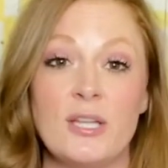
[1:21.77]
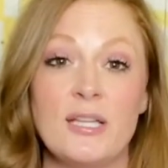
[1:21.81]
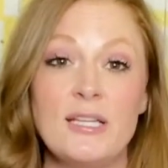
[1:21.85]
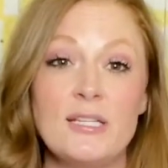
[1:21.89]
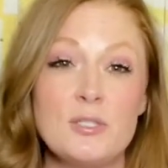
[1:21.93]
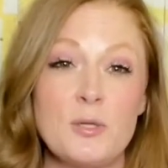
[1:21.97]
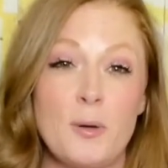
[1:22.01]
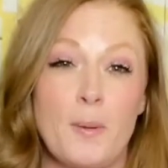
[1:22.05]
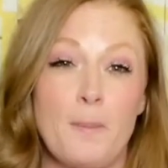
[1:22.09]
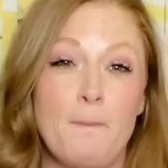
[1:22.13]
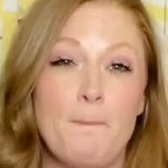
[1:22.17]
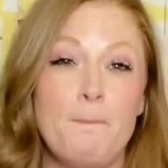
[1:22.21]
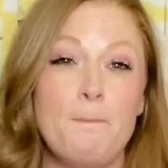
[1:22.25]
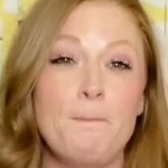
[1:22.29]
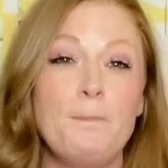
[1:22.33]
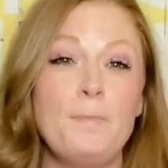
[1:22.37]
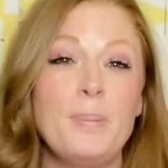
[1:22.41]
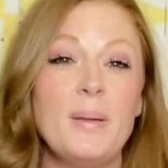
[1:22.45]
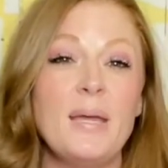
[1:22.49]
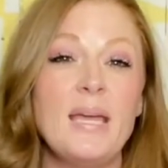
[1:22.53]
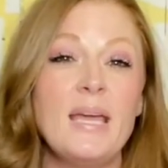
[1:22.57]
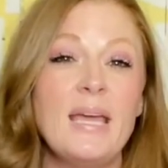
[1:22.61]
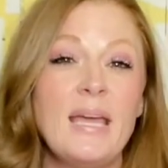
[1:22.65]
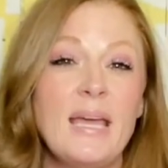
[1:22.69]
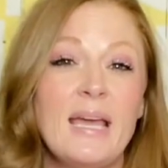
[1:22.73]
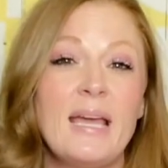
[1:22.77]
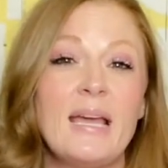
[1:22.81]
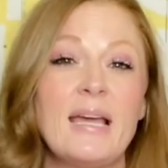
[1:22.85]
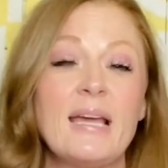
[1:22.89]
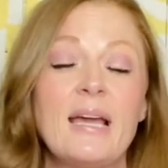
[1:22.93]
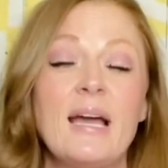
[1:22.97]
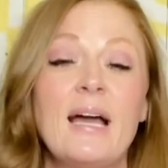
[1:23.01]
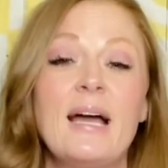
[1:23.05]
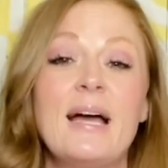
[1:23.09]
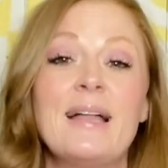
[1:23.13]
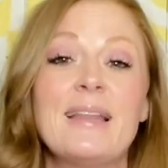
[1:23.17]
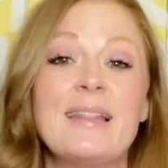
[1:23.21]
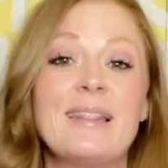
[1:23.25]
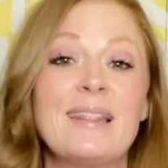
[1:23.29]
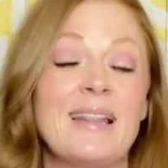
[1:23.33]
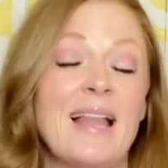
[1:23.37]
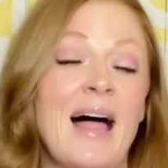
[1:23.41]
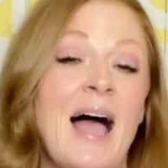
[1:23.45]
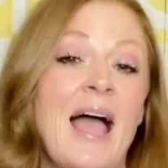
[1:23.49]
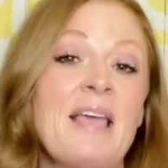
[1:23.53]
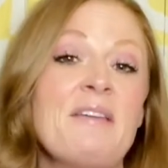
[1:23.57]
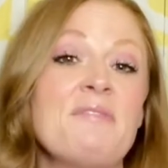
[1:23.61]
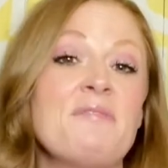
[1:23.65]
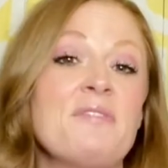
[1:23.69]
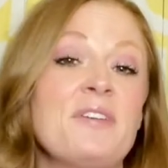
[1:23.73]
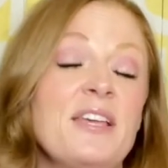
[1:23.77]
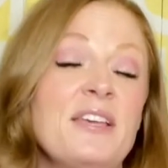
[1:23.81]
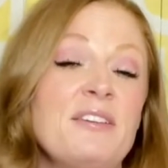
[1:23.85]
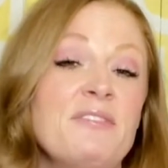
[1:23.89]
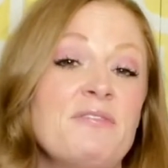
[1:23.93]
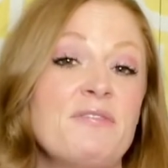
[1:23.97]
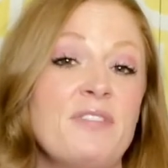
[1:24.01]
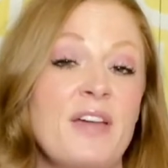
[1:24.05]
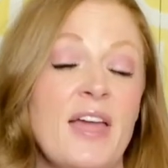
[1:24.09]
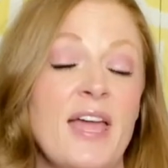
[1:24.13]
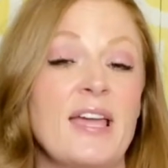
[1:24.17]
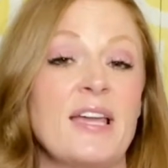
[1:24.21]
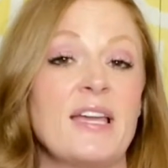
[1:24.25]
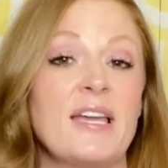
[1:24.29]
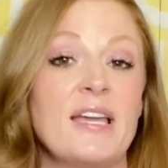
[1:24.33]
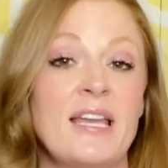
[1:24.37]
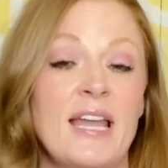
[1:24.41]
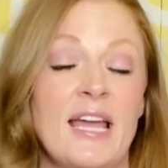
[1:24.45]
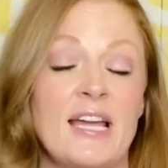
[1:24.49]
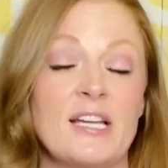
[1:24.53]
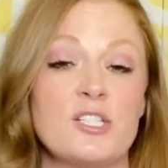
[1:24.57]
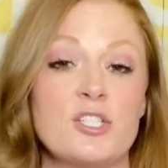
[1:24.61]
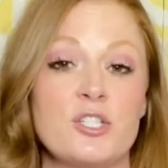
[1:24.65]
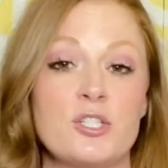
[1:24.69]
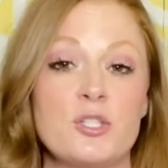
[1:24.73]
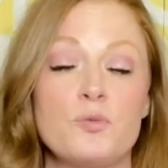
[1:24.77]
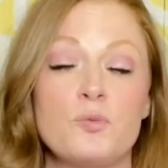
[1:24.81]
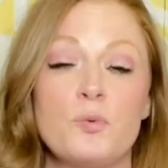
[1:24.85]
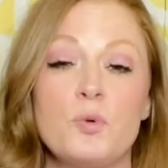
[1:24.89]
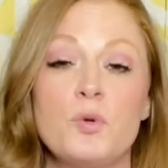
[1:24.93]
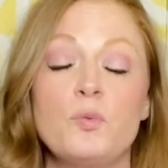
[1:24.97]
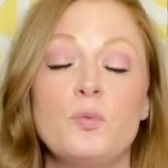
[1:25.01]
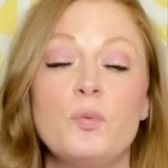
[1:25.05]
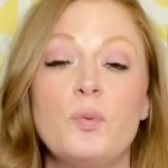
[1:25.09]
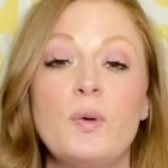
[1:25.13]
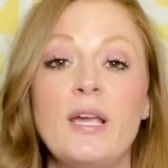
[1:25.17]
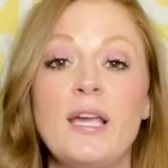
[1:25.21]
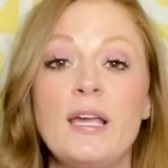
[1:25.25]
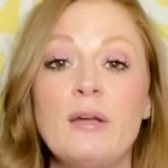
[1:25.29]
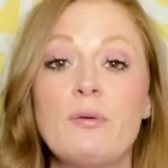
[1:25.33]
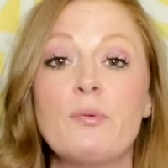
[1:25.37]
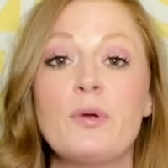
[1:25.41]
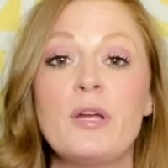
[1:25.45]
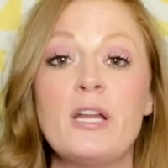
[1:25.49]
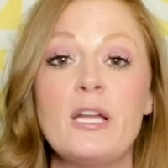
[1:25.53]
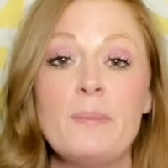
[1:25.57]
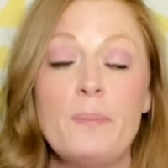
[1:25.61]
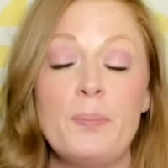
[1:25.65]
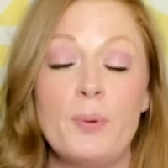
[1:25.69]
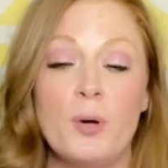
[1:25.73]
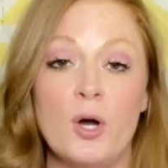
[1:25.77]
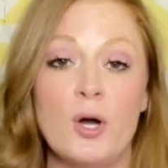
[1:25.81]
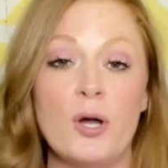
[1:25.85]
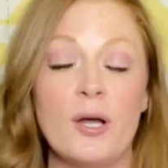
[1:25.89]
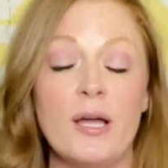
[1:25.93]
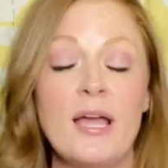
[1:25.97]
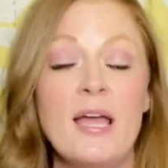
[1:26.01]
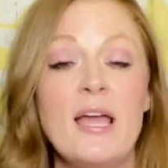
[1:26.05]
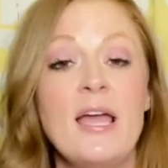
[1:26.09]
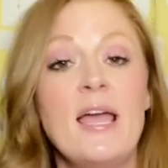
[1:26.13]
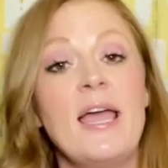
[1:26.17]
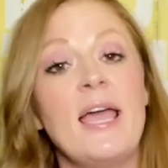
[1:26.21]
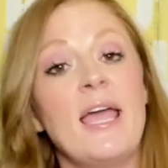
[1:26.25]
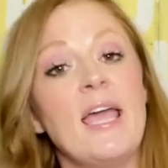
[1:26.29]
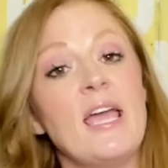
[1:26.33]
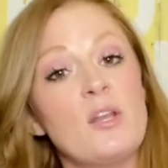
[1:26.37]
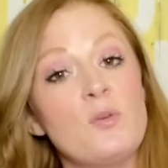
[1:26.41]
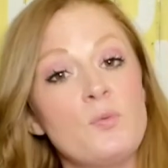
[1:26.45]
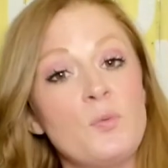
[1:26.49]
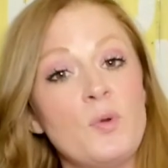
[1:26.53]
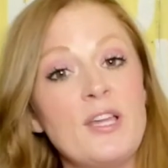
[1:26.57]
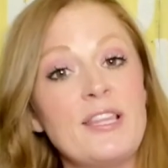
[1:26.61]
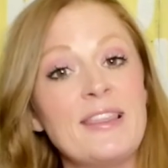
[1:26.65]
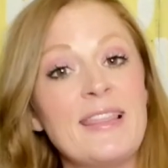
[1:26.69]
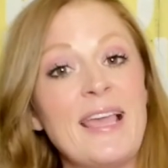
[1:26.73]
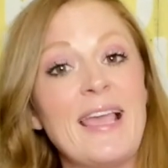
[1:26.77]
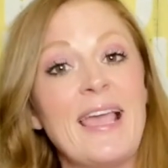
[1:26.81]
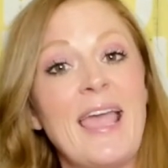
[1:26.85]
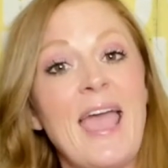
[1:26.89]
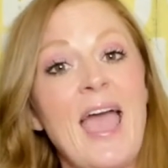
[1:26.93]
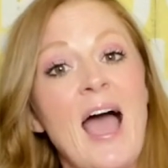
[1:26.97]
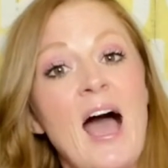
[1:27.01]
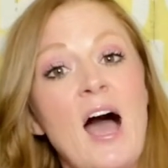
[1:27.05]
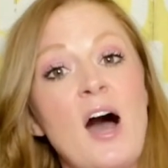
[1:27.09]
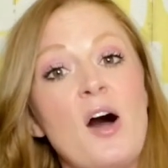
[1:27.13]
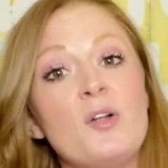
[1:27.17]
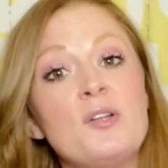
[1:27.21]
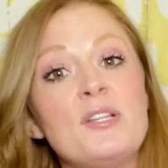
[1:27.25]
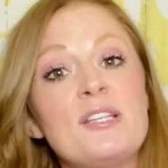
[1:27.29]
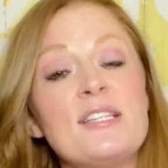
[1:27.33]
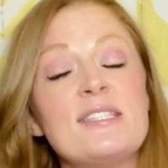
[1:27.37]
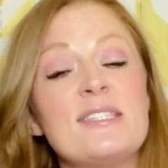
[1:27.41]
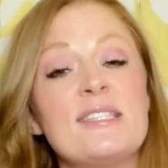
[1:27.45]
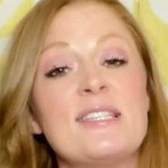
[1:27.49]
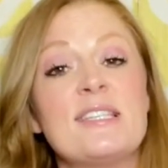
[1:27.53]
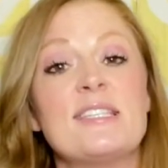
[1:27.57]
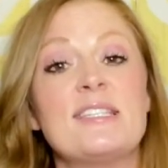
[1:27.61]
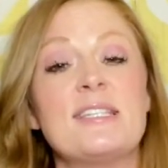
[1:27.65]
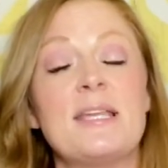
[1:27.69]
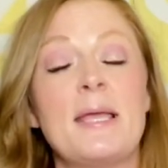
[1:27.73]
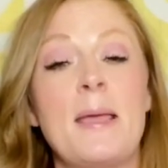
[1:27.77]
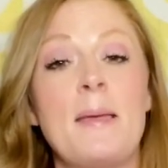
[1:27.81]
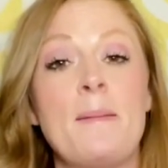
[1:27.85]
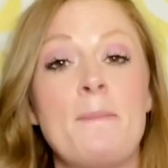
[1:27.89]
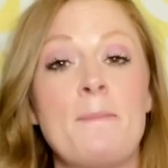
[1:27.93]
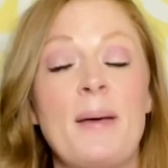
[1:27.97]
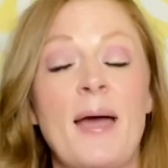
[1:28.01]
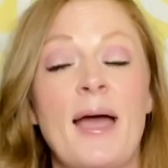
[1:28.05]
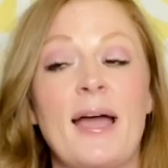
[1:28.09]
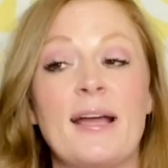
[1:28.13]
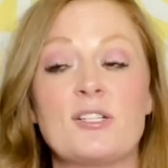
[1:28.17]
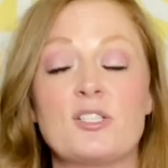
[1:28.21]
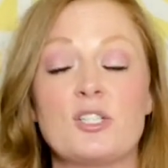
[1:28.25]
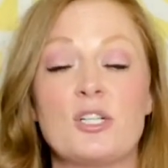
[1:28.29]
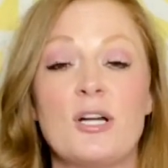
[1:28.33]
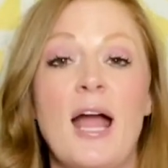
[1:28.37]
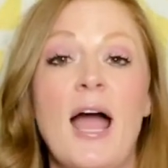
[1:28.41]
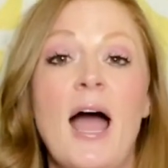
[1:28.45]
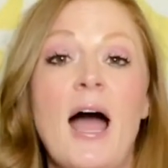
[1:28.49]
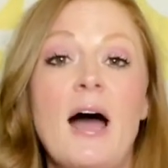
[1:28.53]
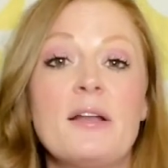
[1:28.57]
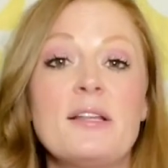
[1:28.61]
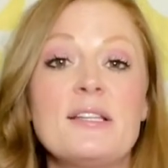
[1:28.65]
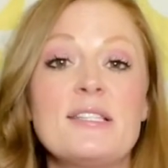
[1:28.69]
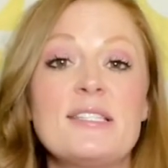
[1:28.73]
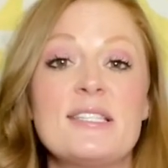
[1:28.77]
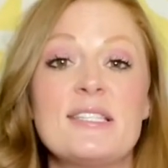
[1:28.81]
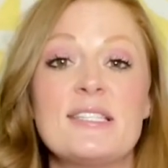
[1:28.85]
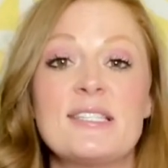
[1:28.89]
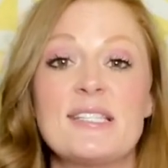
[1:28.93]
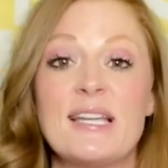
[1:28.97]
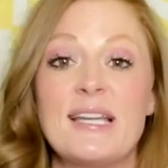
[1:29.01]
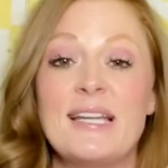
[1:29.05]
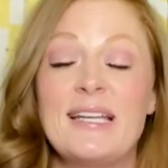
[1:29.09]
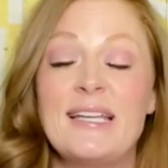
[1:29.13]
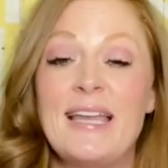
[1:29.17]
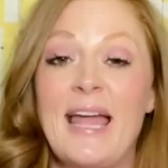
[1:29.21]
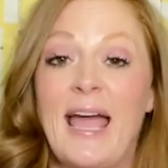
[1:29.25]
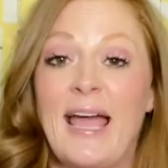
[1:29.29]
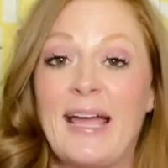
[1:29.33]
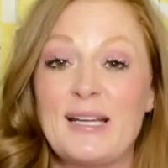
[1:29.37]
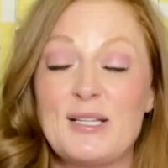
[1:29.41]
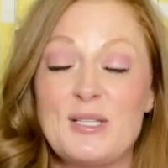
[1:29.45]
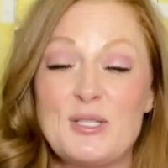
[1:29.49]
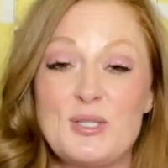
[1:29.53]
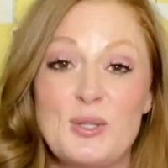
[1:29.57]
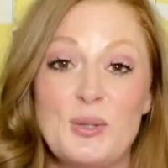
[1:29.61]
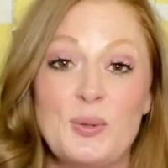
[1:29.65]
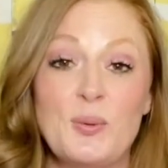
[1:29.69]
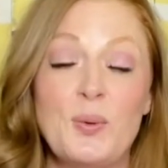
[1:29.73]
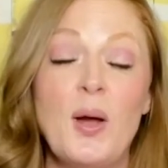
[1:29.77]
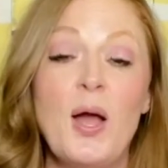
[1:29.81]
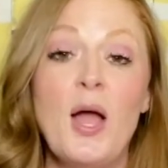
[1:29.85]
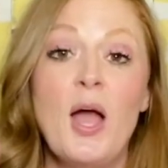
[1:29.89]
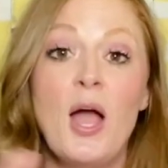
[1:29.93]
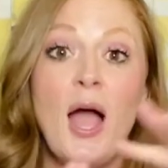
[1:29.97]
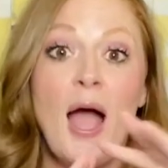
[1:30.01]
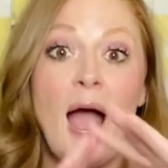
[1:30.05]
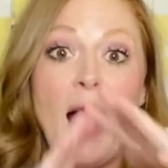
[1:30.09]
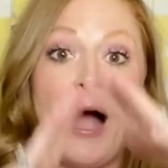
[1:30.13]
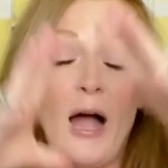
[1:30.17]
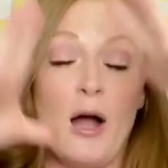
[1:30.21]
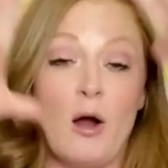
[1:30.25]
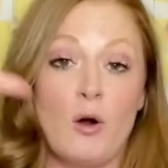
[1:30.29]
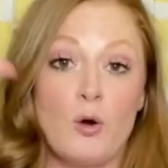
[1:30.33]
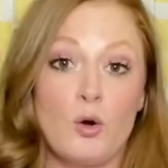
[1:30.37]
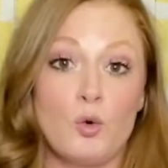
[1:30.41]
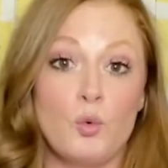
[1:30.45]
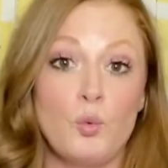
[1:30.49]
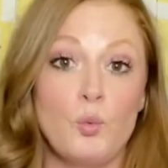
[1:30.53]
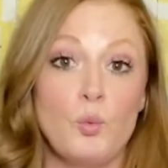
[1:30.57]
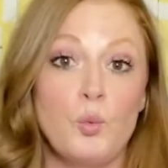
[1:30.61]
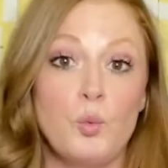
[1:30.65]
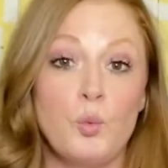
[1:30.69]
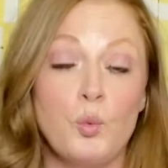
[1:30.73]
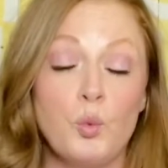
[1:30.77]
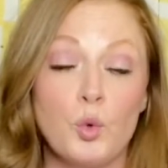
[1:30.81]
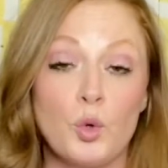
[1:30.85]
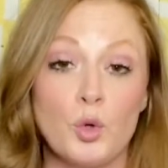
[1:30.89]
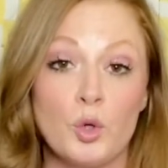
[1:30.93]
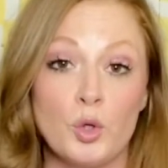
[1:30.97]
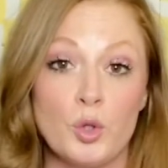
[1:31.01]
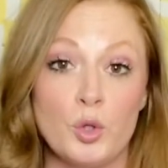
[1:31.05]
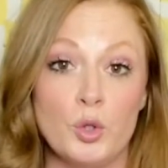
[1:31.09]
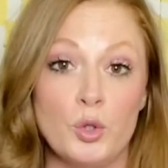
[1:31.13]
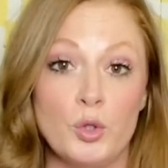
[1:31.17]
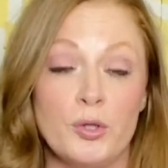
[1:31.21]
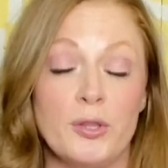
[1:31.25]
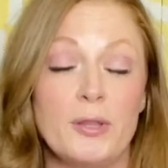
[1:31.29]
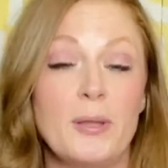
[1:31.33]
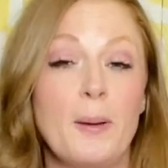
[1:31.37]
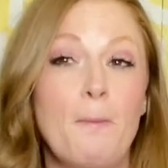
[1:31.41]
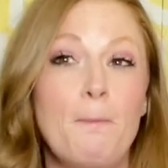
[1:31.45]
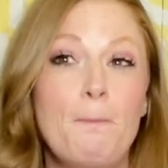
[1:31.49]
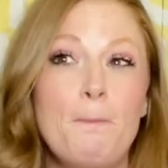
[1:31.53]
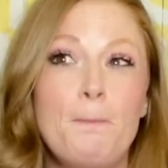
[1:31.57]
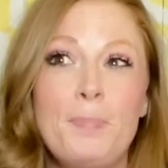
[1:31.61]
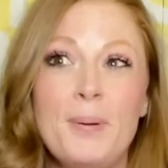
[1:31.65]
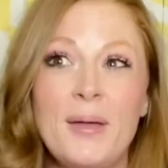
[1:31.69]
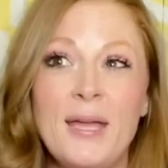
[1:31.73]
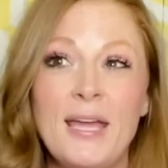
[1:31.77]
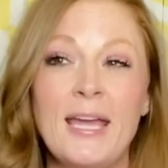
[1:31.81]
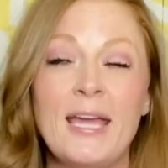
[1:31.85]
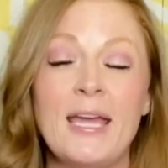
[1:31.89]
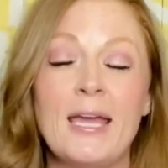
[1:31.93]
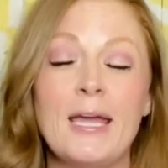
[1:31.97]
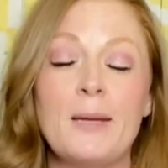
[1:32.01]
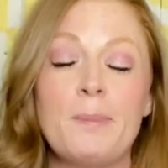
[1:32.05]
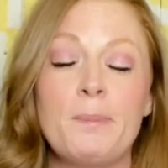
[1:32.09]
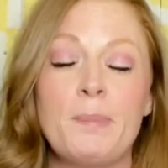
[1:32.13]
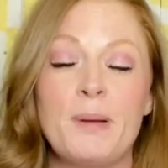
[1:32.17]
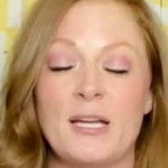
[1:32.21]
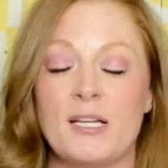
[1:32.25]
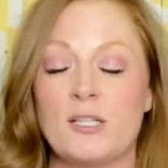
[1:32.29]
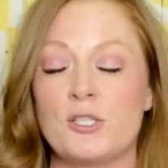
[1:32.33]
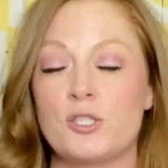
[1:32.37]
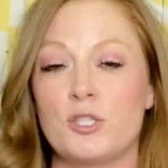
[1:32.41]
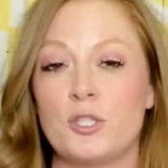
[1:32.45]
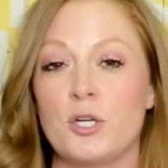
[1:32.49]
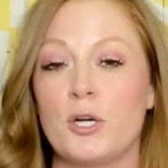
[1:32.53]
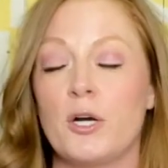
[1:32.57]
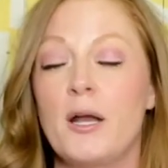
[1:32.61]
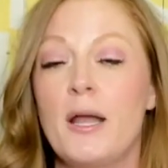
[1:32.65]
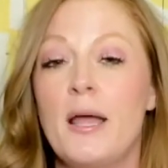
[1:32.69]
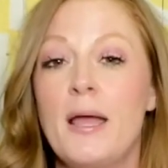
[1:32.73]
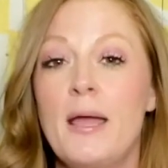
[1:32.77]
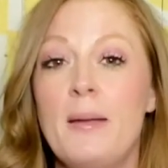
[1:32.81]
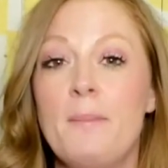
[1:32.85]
These are big life event connections. When we read a book and we think, how does this impact or how does this connect to our world? The big picture.